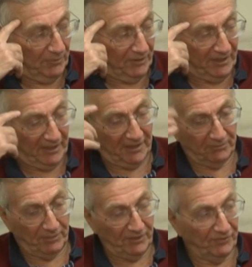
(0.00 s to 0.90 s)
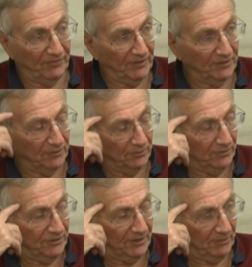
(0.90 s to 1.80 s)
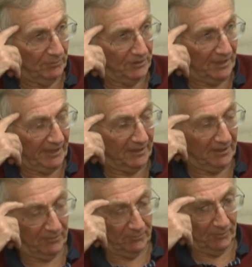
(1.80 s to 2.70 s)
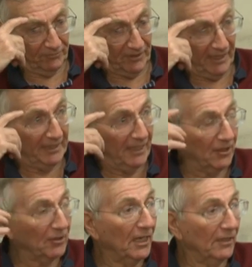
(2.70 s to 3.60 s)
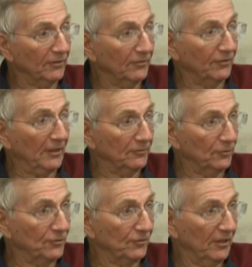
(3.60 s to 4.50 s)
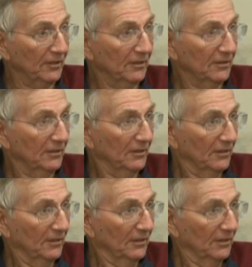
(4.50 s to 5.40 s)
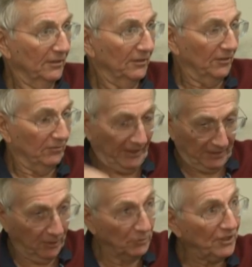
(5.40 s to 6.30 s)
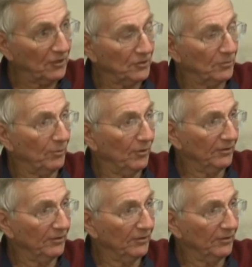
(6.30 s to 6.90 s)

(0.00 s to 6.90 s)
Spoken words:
the B-52s, it was like a flying air cover for al-Nusra. You know, like close air support.